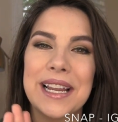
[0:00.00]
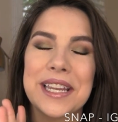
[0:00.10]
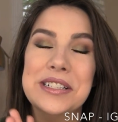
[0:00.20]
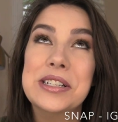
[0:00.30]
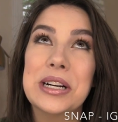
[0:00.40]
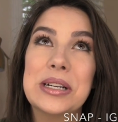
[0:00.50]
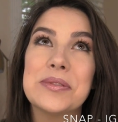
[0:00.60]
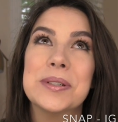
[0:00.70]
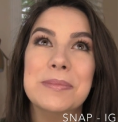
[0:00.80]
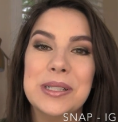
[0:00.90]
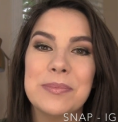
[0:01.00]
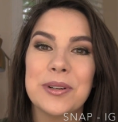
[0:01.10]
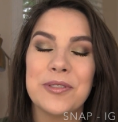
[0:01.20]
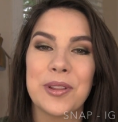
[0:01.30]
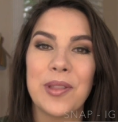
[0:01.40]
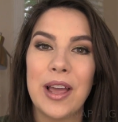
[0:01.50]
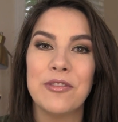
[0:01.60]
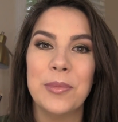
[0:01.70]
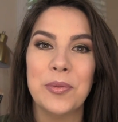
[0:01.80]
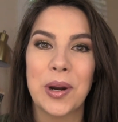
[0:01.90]
I cannot remember for the
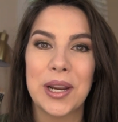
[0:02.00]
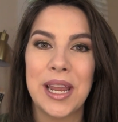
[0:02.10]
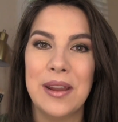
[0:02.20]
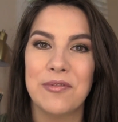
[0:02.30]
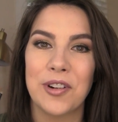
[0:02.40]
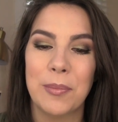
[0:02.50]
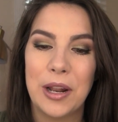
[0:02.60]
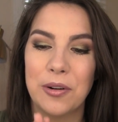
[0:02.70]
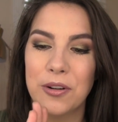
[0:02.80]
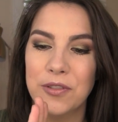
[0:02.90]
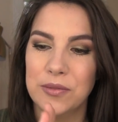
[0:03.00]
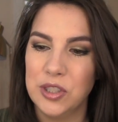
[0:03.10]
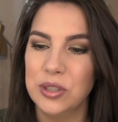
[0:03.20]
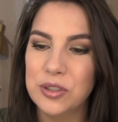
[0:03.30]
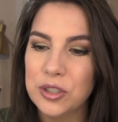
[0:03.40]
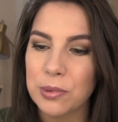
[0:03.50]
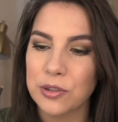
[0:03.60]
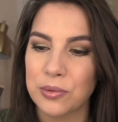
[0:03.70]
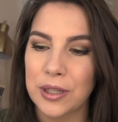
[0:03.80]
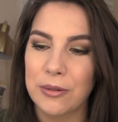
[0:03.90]
life of me where it came from. I don't know if it was YouTube or
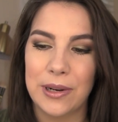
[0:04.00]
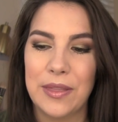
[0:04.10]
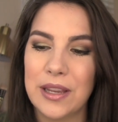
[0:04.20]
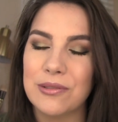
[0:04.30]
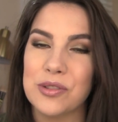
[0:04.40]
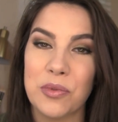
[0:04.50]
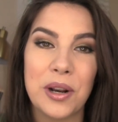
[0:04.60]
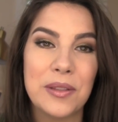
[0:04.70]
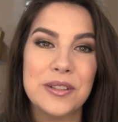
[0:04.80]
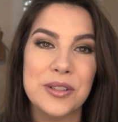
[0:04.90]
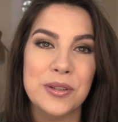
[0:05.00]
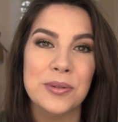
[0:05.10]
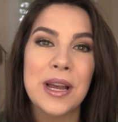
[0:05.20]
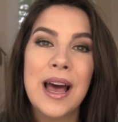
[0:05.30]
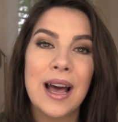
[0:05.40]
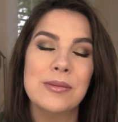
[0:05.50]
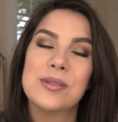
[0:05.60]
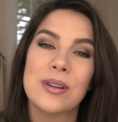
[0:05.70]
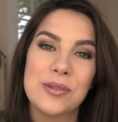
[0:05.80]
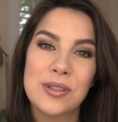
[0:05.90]
Twitter, but I think it was one of the two. I'm
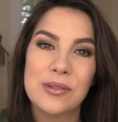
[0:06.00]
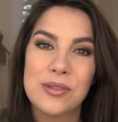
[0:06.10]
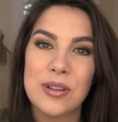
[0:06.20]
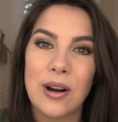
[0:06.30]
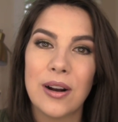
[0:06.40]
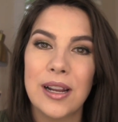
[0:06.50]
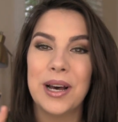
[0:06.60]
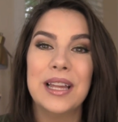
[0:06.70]
so, so sorry.